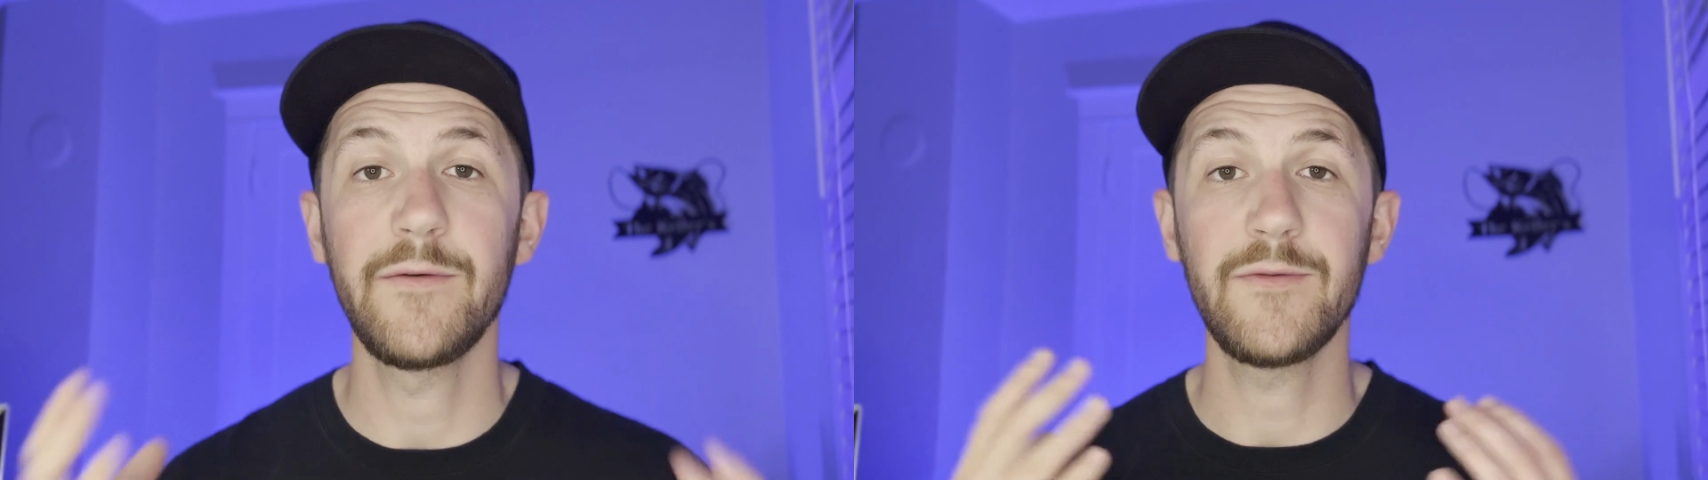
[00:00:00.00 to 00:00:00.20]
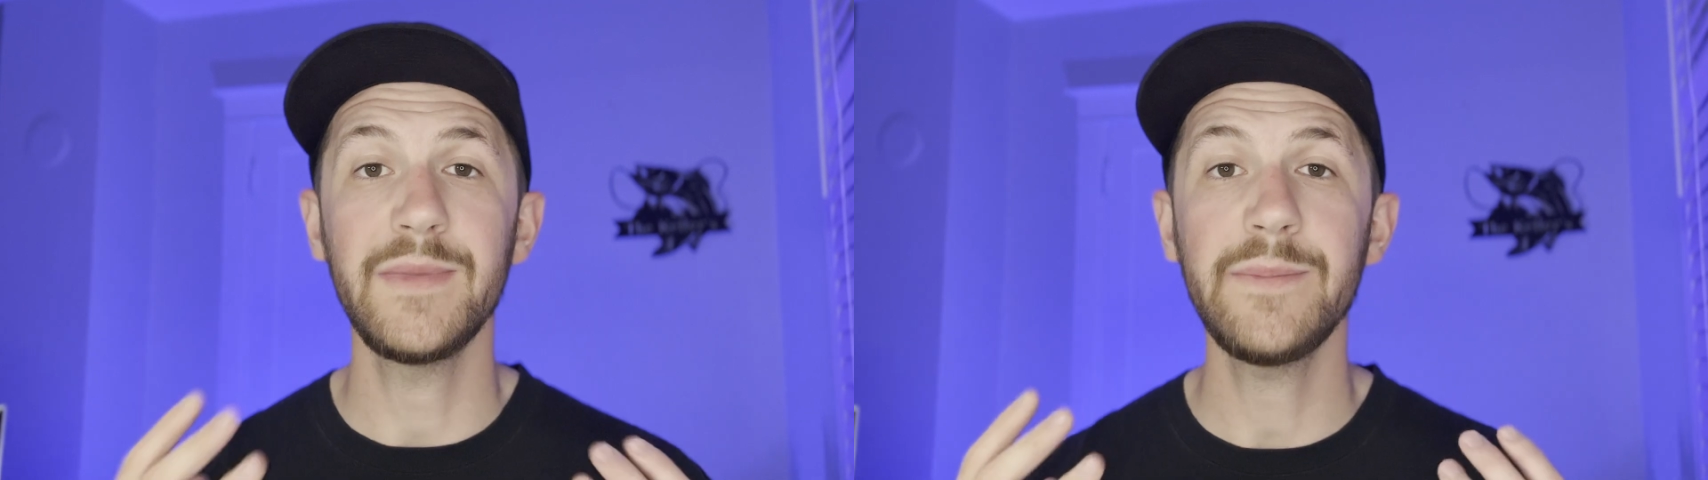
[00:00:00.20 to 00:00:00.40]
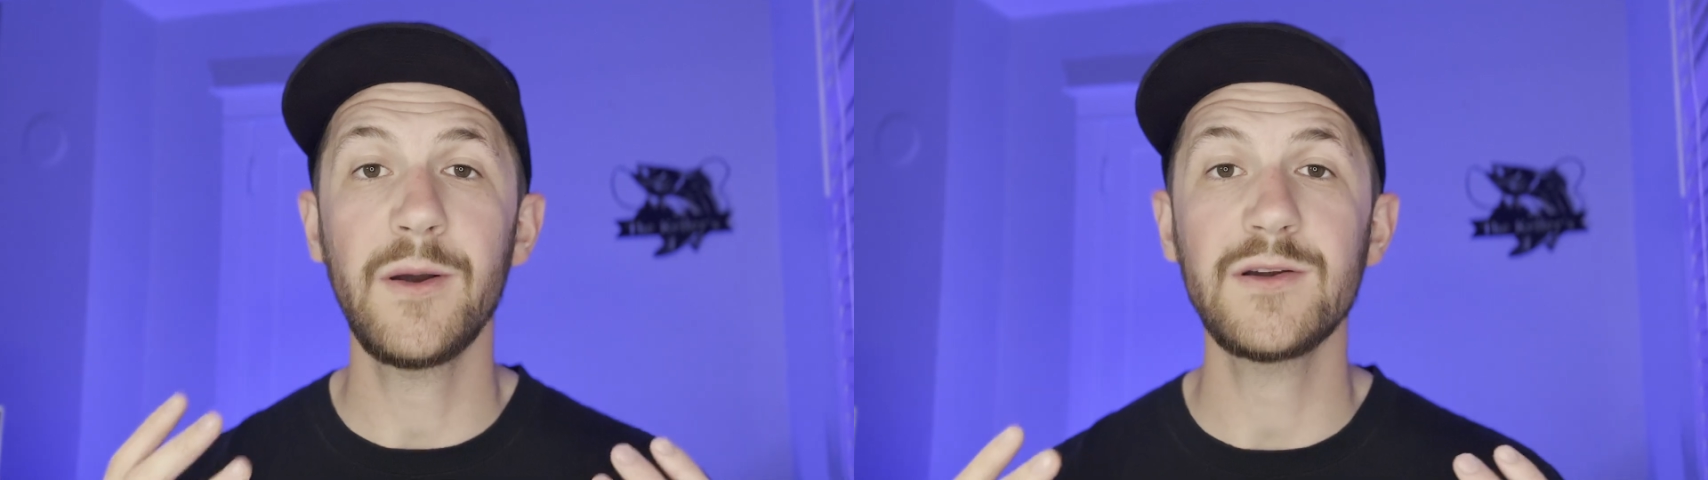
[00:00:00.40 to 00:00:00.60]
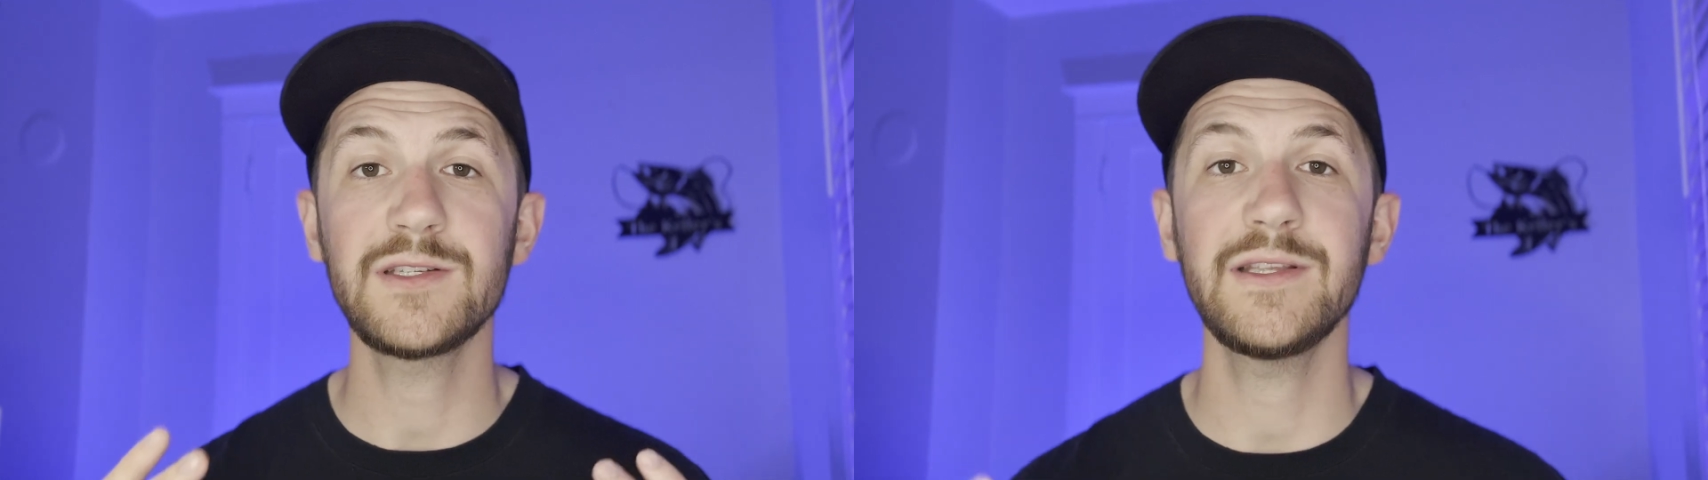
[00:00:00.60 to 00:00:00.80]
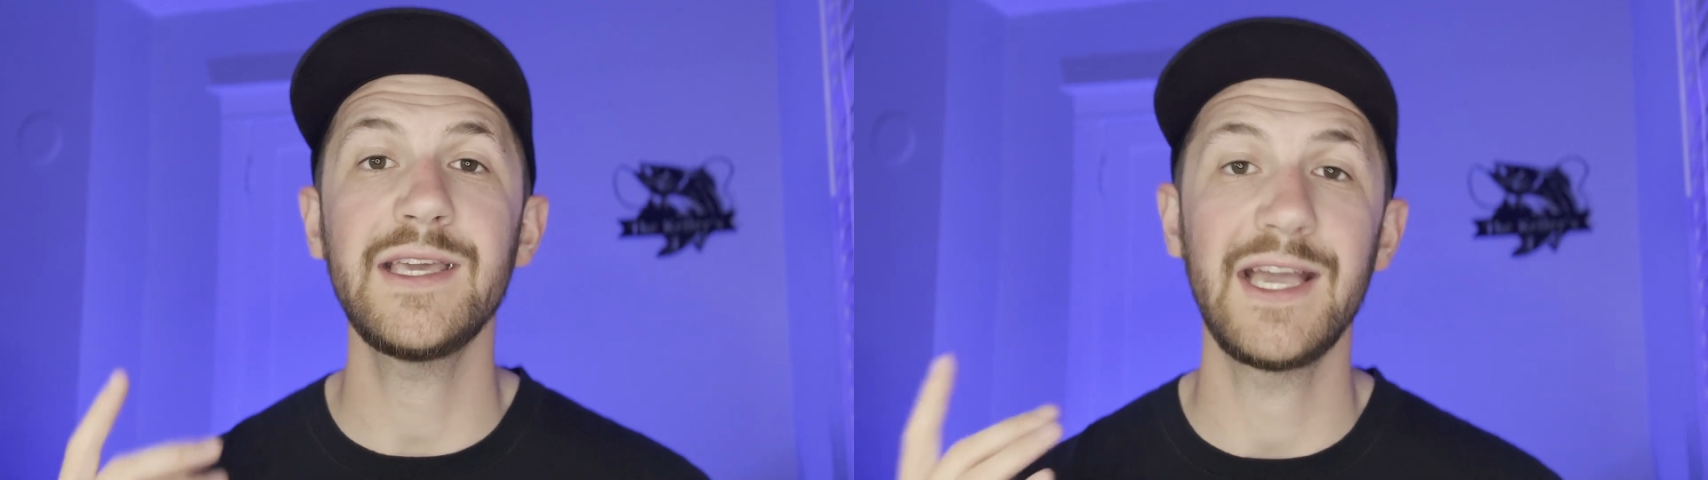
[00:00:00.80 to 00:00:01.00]
but for me
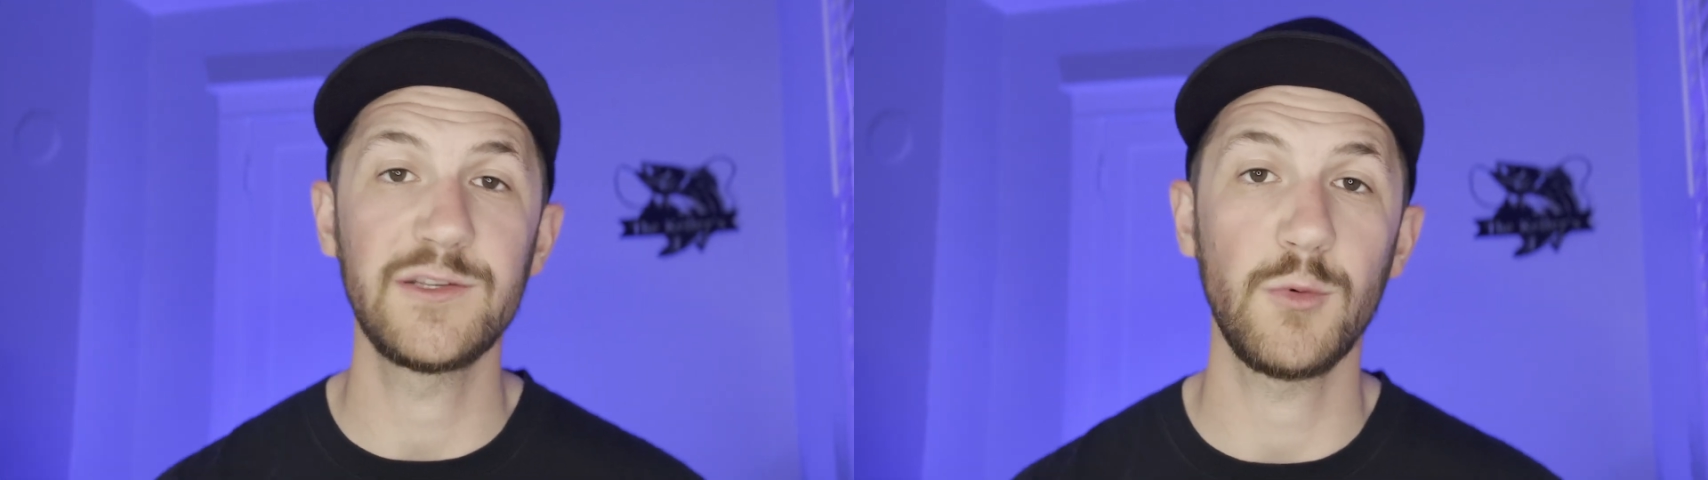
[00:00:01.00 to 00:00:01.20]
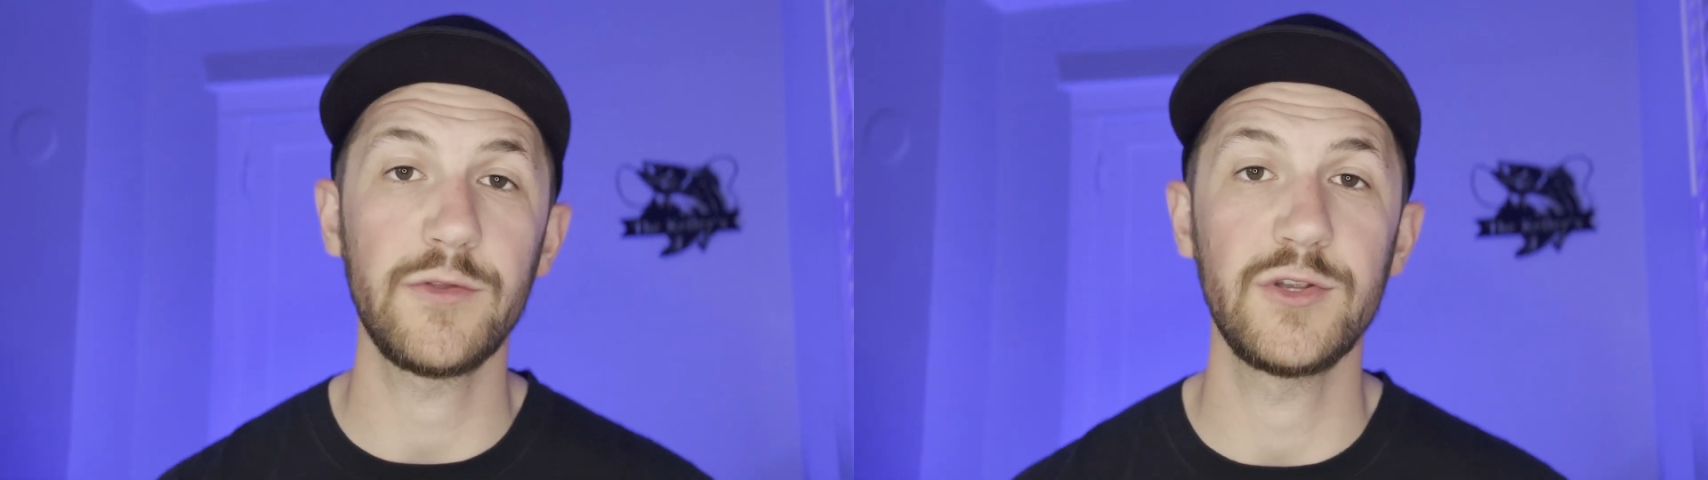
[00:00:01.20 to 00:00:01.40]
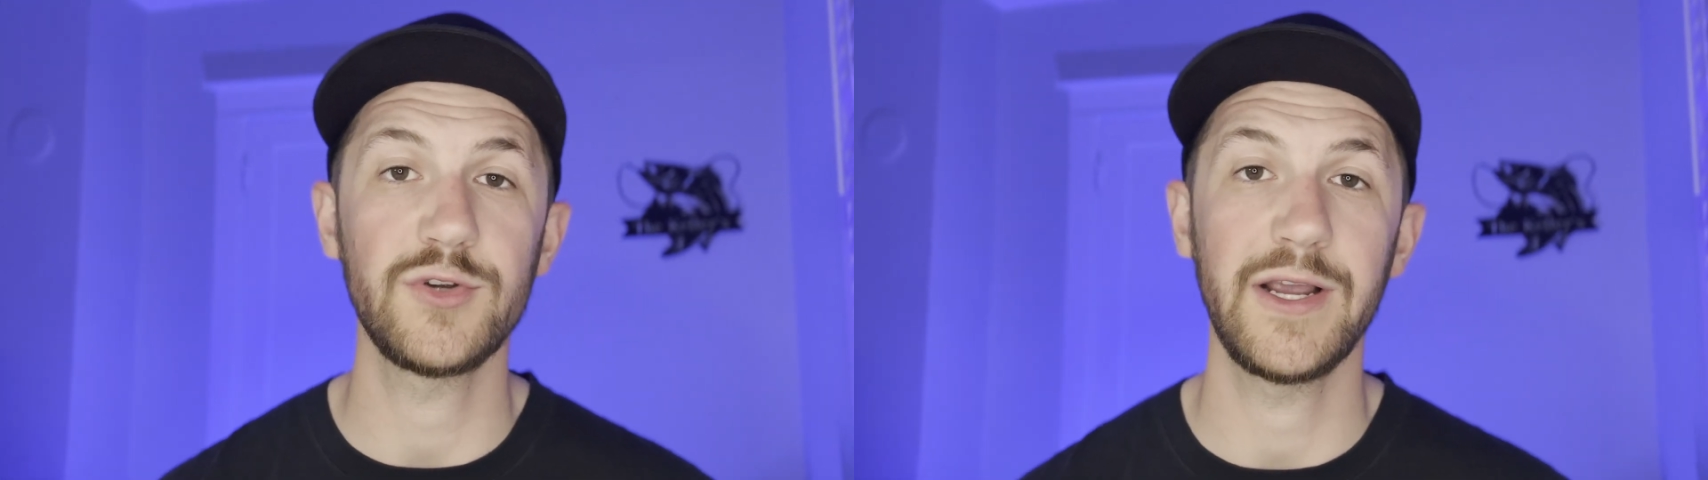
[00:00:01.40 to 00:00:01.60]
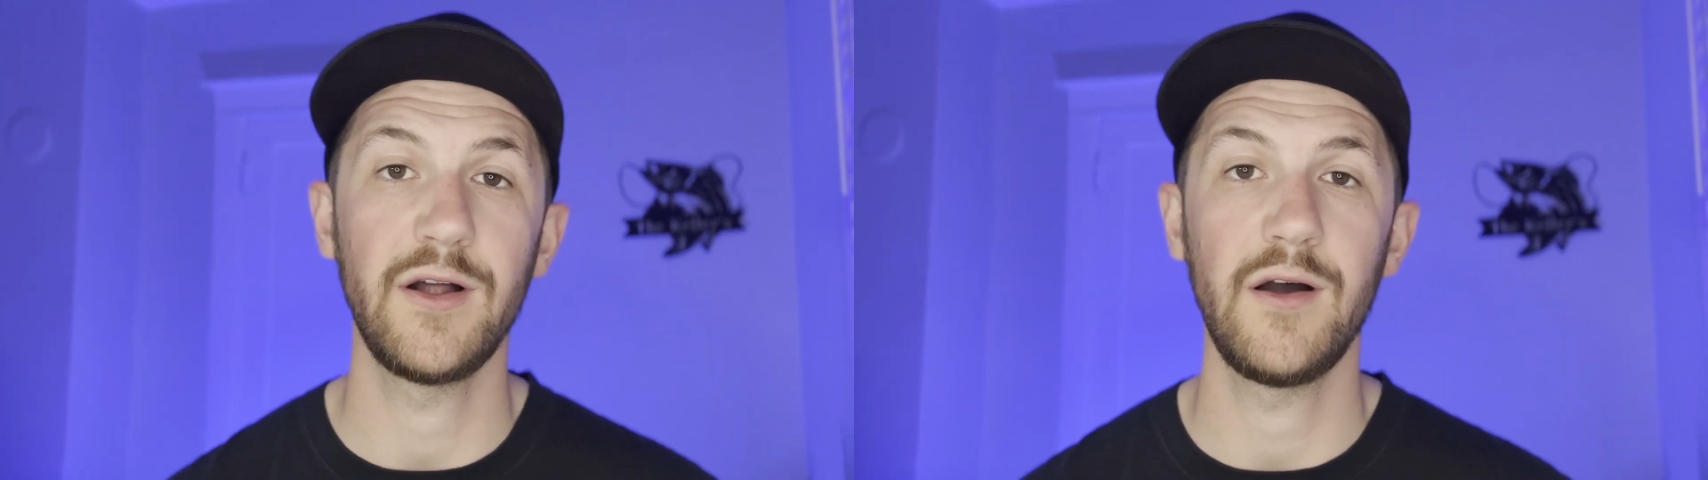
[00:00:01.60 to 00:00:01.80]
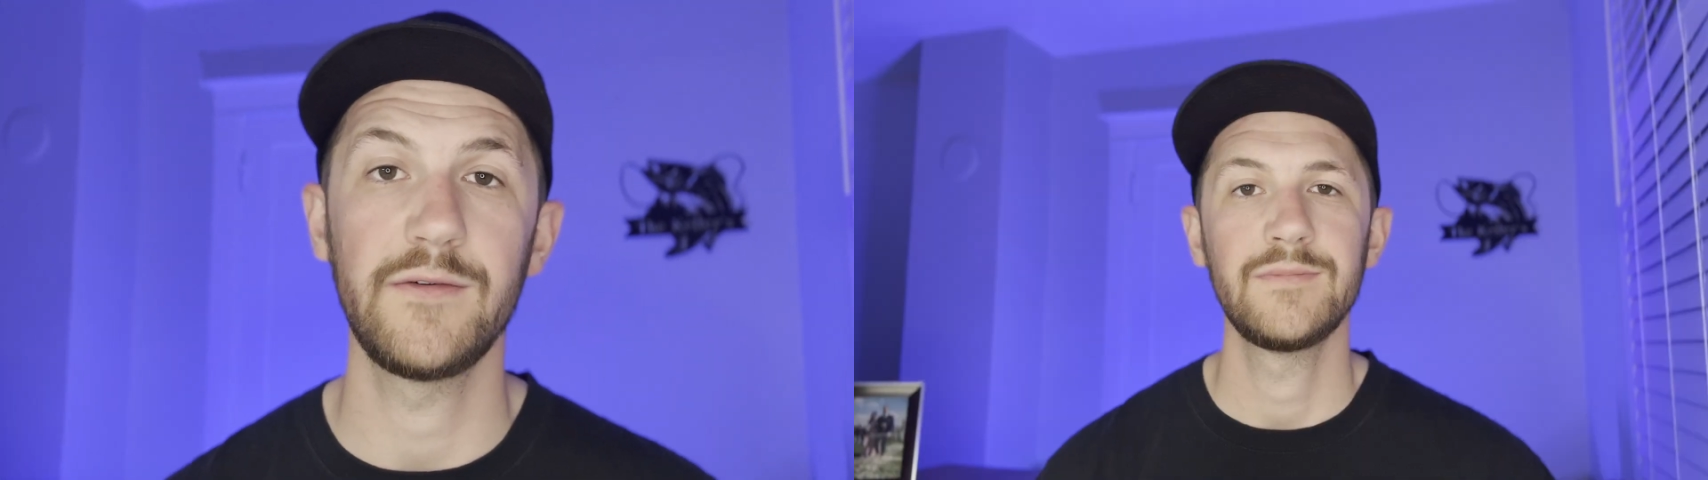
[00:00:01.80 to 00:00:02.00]
personally, it's worth the
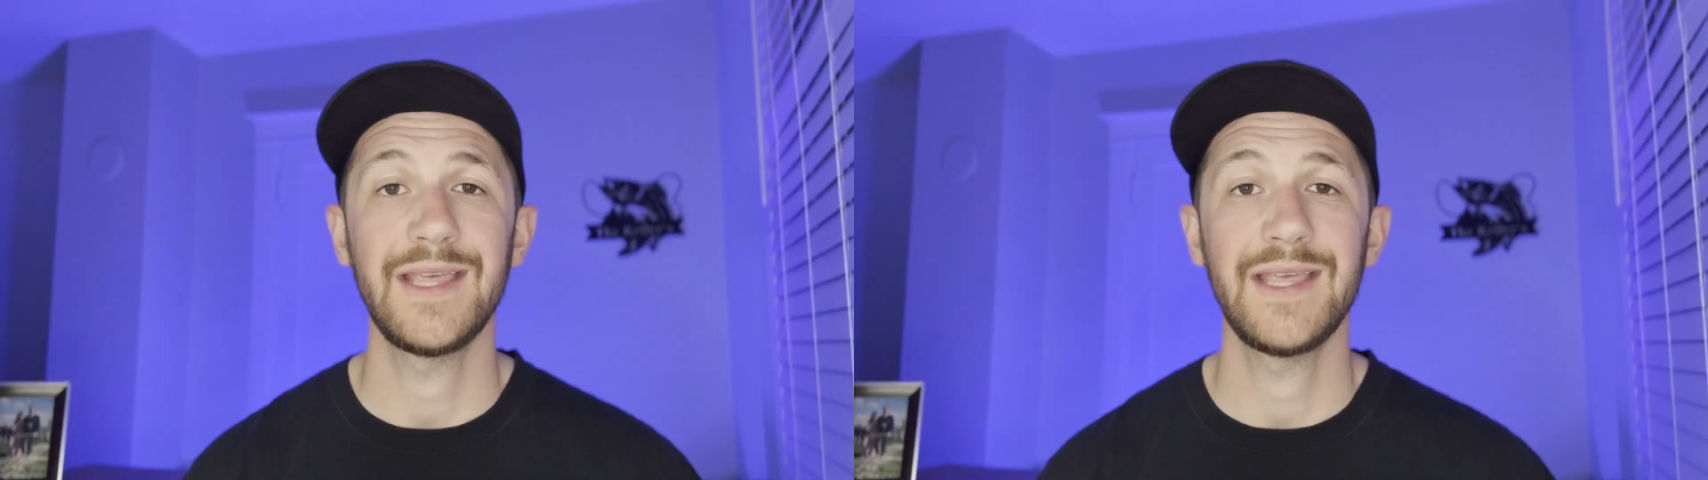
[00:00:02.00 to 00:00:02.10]
trade-off.